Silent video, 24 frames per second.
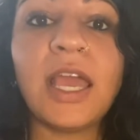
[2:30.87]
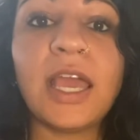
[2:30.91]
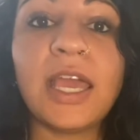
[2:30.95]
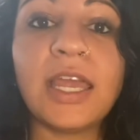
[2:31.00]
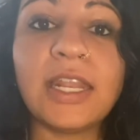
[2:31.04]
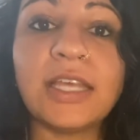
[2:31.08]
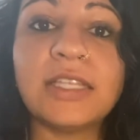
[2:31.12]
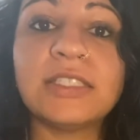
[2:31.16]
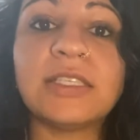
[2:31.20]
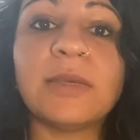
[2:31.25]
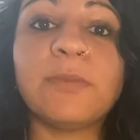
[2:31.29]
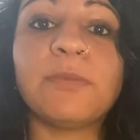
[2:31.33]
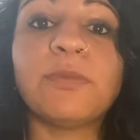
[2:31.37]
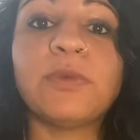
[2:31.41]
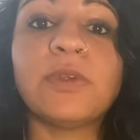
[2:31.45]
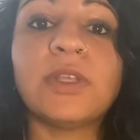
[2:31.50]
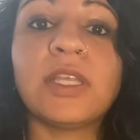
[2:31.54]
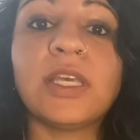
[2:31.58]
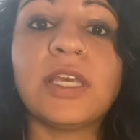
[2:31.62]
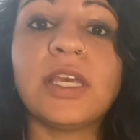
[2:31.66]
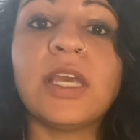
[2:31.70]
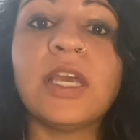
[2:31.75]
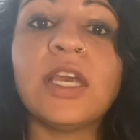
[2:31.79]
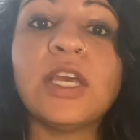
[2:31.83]
it ends up
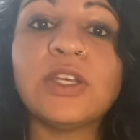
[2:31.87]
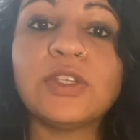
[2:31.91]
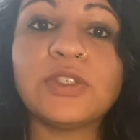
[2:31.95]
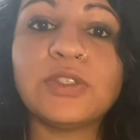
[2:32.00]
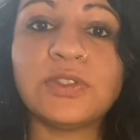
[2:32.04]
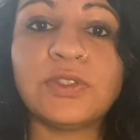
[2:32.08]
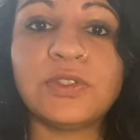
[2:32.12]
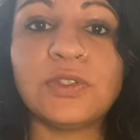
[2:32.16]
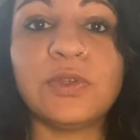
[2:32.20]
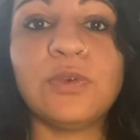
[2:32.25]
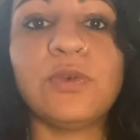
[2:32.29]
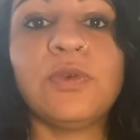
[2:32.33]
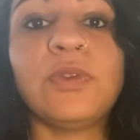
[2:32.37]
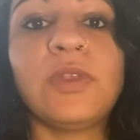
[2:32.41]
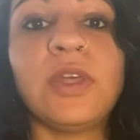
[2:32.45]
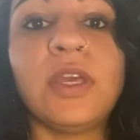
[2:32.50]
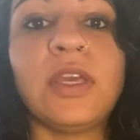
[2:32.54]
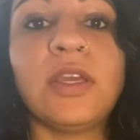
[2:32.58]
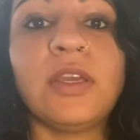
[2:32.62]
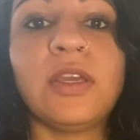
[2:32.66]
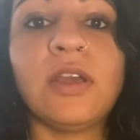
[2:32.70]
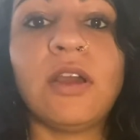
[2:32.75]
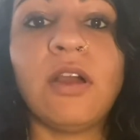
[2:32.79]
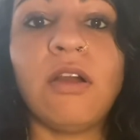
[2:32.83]
really
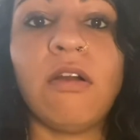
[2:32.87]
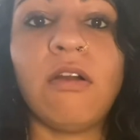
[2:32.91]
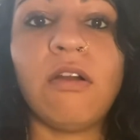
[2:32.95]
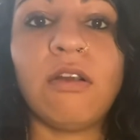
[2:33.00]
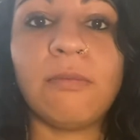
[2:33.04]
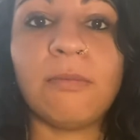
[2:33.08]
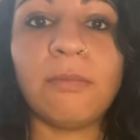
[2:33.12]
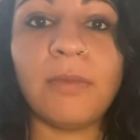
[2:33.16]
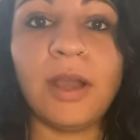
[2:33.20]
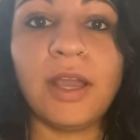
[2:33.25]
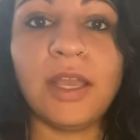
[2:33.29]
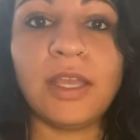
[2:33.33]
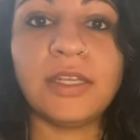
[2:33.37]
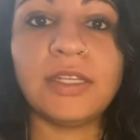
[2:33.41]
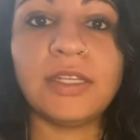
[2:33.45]
soothing our mind,